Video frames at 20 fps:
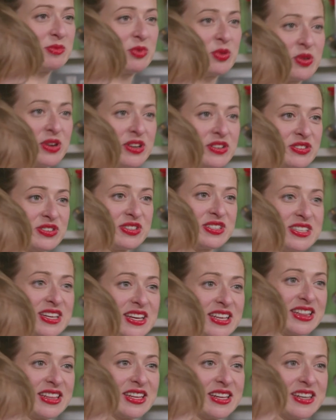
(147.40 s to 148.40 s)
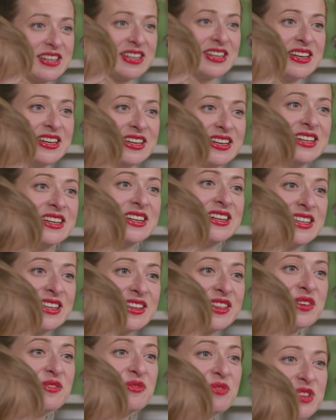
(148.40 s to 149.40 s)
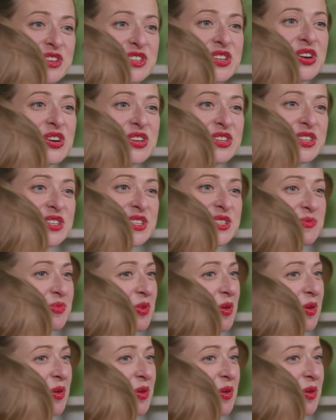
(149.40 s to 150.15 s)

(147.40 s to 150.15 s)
are more interesting than frittatas,